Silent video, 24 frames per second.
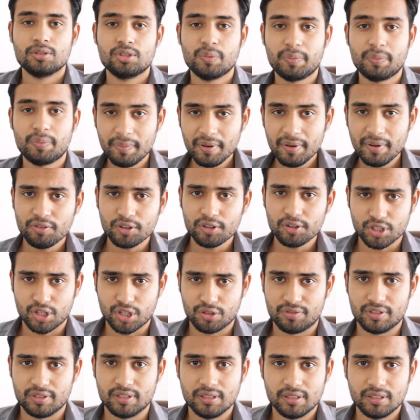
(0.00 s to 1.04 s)
To prepare for
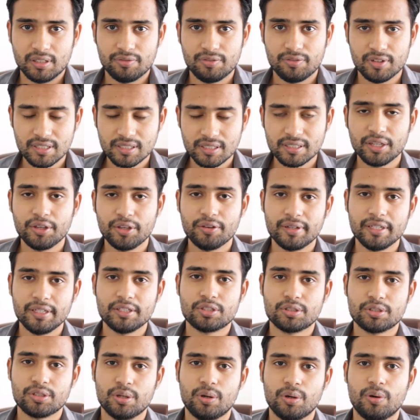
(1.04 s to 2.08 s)
TOEFL, the first thing you
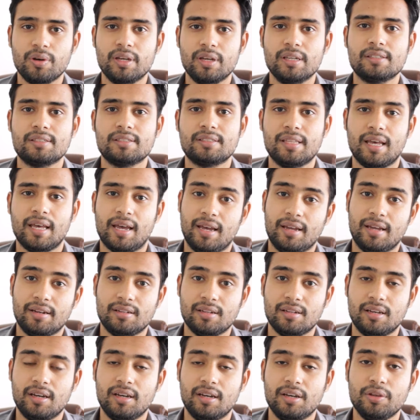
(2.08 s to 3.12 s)
need to know is
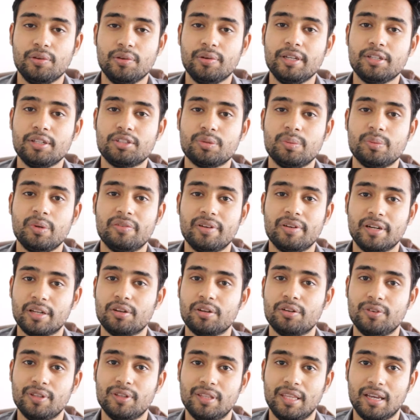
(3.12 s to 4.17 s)
that you need to be very
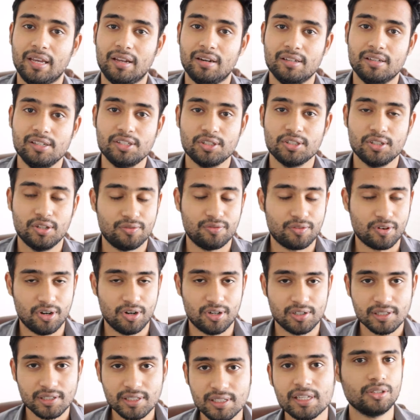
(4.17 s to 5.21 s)
good with English, of
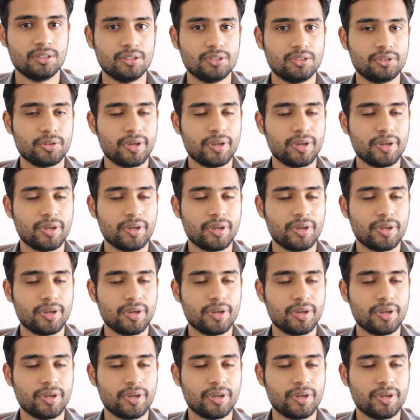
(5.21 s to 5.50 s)
course.